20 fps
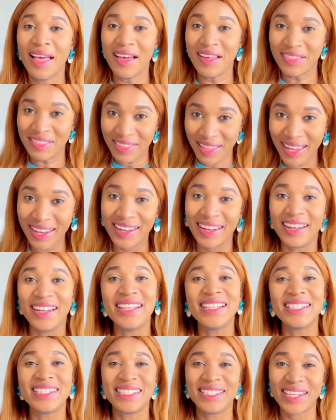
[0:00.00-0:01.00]
then
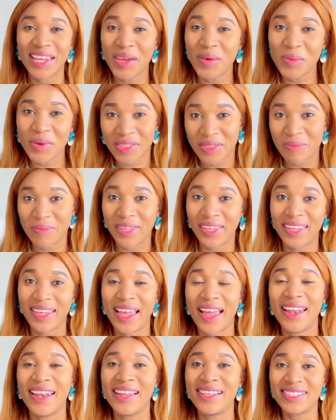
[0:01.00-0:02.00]
stay with me
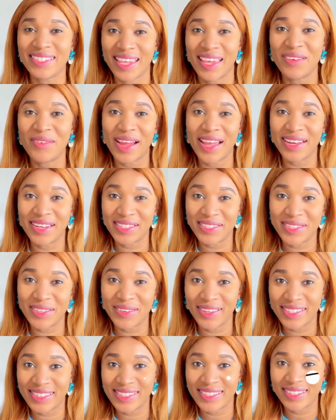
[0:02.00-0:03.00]
and let's get right into
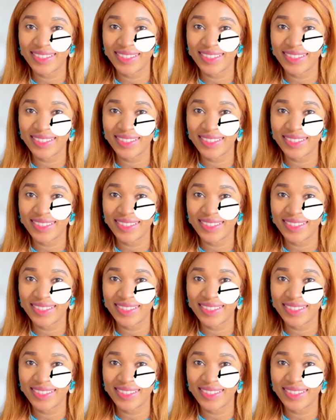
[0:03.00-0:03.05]
it.